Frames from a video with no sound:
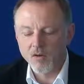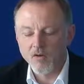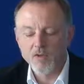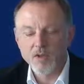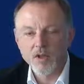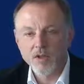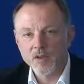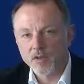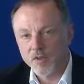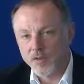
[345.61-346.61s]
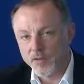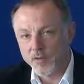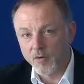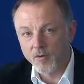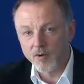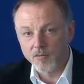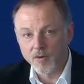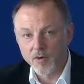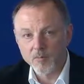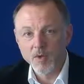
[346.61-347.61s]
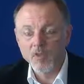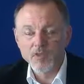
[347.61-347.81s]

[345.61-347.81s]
of the focal firm.